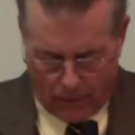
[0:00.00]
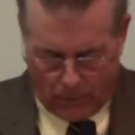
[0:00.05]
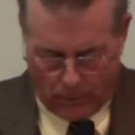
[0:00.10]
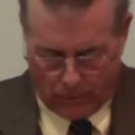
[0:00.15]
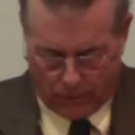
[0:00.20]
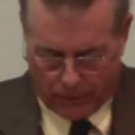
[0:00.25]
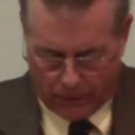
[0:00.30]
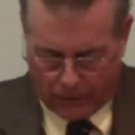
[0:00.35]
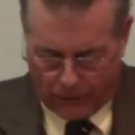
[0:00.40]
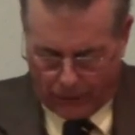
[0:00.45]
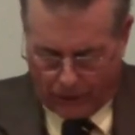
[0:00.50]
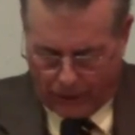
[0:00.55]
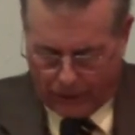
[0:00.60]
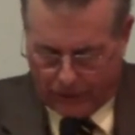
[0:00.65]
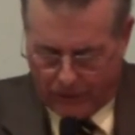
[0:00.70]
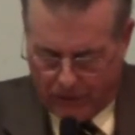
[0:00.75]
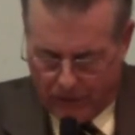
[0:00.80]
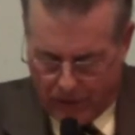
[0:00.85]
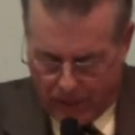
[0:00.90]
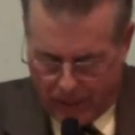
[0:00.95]
When their
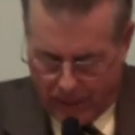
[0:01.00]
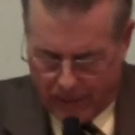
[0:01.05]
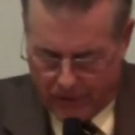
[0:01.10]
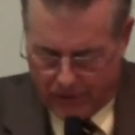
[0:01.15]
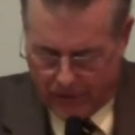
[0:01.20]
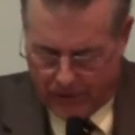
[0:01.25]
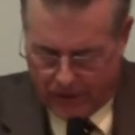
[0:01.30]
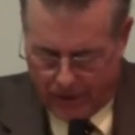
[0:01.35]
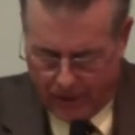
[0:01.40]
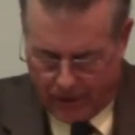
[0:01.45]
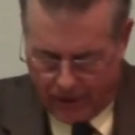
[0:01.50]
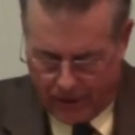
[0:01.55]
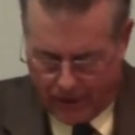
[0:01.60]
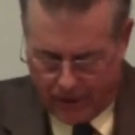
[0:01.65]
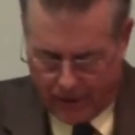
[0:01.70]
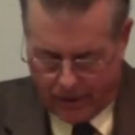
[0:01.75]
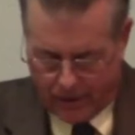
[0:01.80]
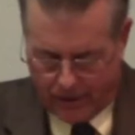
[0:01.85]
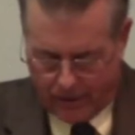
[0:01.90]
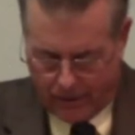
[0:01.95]
thoughts changed
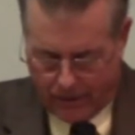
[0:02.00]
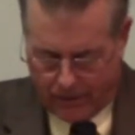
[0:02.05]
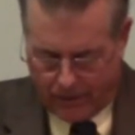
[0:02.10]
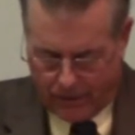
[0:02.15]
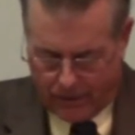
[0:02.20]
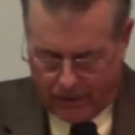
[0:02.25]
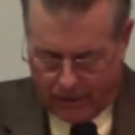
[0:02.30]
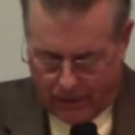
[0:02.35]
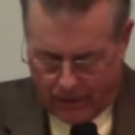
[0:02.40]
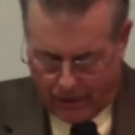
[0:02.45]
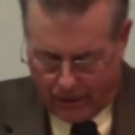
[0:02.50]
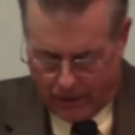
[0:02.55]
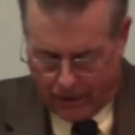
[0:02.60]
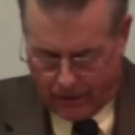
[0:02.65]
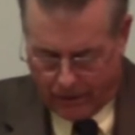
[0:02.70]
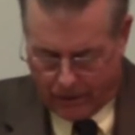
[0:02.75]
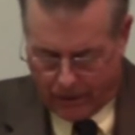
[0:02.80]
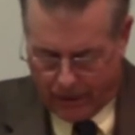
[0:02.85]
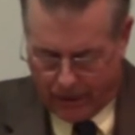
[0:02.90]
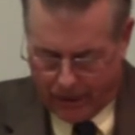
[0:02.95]

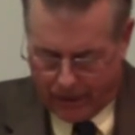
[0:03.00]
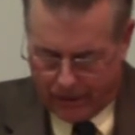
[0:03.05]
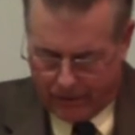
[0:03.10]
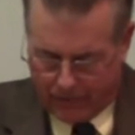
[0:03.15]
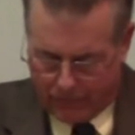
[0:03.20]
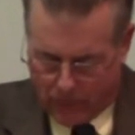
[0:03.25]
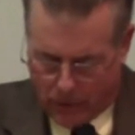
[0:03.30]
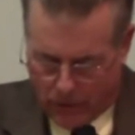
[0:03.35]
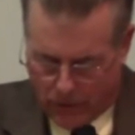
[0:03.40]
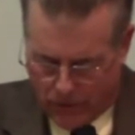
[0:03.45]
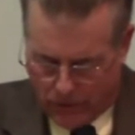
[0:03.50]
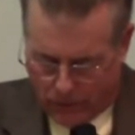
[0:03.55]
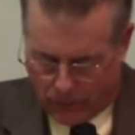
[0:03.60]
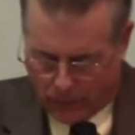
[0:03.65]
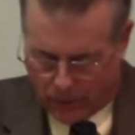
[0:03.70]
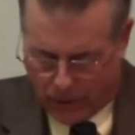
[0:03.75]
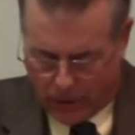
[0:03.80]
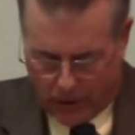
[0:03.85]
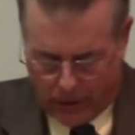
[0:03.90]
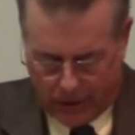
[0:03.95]
and their negative emotions
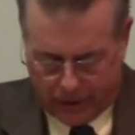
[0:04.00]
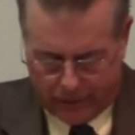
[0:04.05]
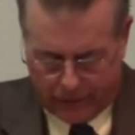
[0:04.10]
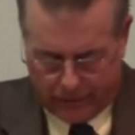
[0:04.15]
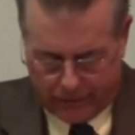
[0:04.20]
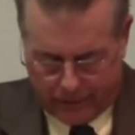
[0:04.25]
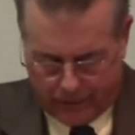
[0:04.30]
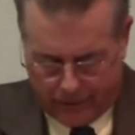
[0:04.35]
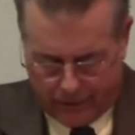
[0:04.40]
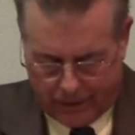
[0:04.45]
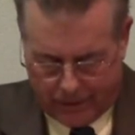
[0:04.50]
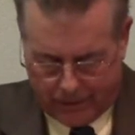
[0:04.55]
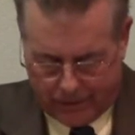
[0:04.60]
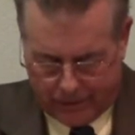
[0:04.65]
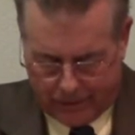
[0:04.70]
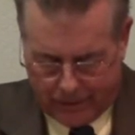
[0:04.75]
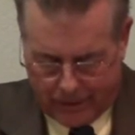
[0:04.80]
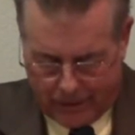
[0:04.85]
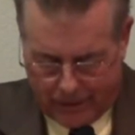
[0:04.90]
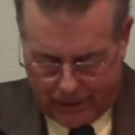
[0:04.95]
were gone,
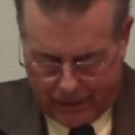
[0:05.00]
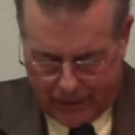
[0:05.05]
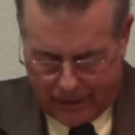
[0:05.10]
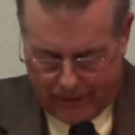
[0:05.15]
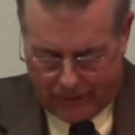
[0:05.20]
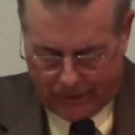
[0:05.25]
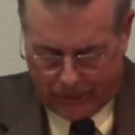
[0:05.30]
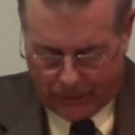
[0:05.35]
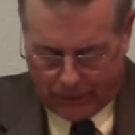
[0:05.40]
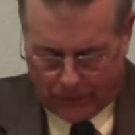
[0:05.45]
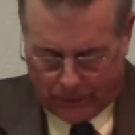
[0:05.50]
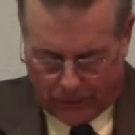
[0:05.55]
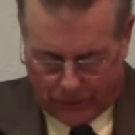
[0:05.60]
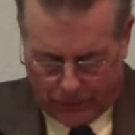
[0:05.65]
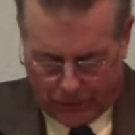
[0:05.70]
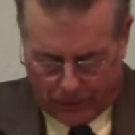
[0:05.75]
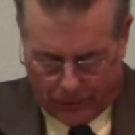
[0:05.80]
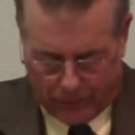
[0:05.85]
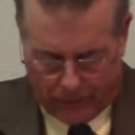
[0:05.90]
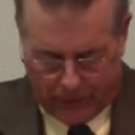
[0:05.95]
even though their
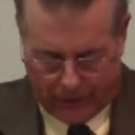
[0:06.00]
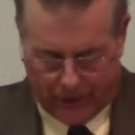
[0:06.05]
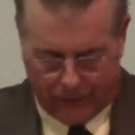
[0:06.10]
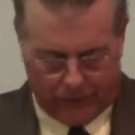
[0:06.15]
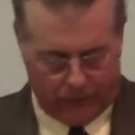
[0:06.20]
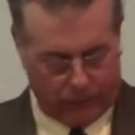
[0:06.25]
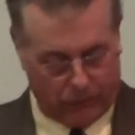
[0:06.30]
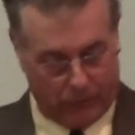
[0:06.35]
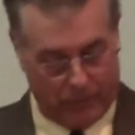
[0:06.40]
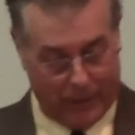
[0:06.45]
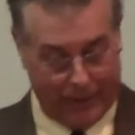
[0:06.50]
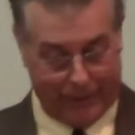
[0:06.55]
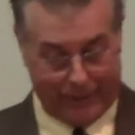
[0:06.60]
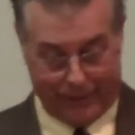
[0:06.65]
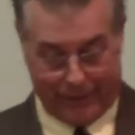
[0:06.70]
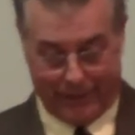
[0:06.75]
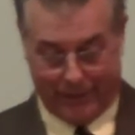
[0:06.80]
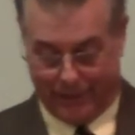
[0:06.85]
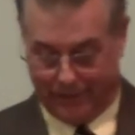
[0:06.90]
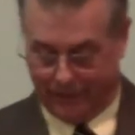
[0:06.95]
circumstances were
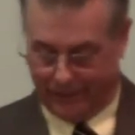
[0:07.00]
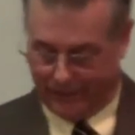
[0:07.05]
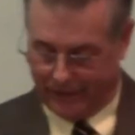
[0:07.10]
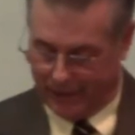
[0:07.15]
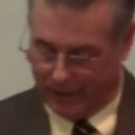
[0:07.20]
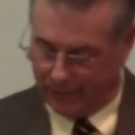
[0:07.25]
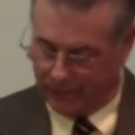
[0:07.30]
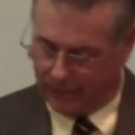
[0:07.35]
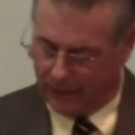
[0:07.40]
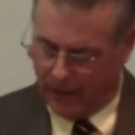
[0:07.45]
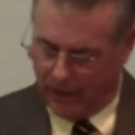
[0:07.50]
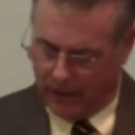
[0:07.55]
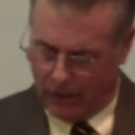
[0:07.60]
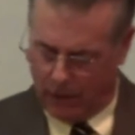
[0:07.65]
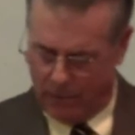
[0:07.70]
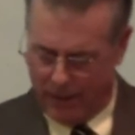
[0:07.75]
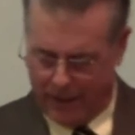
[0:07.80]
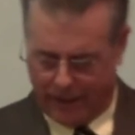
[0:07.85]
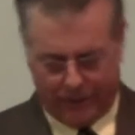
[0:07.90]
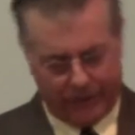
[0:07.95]
basically the same. Go
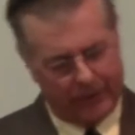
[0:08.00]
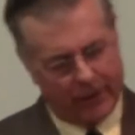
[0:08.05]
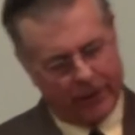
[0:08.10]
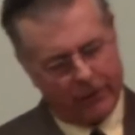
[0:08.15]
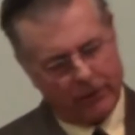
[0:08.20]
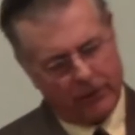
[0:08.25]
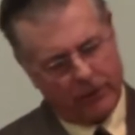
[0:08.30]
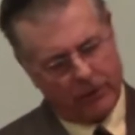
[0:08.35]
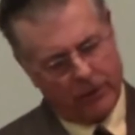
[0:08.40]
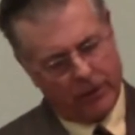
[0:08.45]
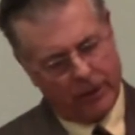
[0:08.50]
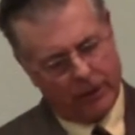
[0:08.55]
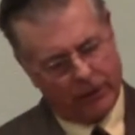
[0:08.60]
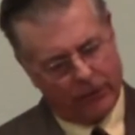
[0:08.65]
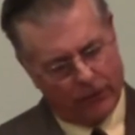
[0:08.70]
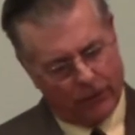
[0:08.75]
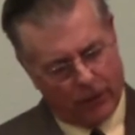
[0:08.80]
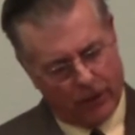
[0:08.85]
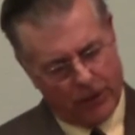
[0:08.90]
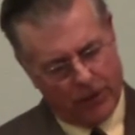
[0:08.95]
back to 2 Corinthians
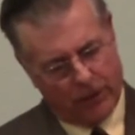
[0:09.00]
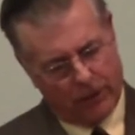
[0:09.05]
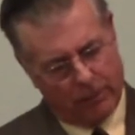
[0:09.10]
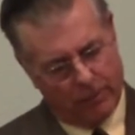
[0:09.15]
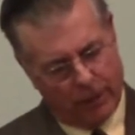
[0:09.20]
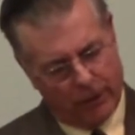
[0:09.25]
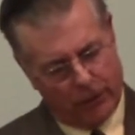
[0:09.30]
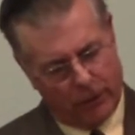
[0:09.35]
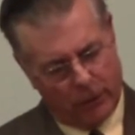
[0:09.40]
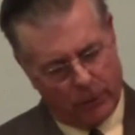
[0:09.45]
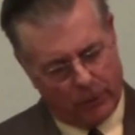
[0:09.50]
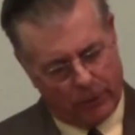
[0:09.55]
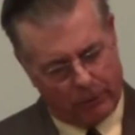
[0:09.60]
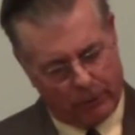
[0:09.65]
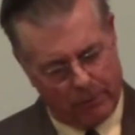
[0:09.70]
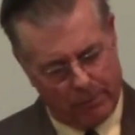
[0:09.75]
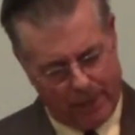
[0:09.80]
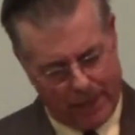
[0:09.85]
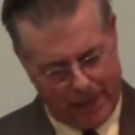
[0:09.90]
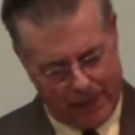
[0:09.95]
4, just about 2 or
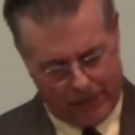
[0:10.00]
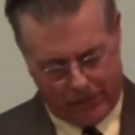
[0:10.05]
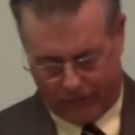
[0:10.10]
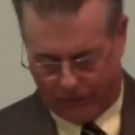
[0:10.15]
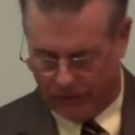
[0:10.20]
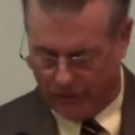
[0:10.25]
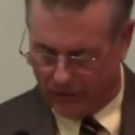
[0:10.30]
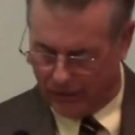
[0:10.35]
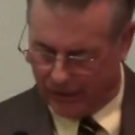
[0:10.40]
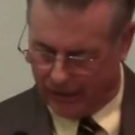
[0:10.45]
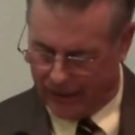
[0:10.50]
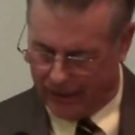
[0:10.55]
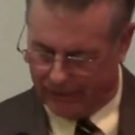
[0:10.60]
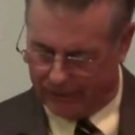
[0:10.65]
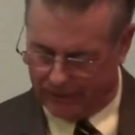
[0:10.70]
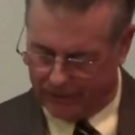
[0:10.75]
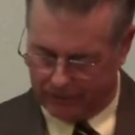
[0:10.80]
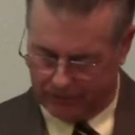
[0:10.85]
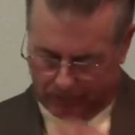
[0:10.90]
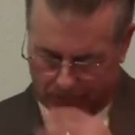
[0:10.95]
3 pages to your left.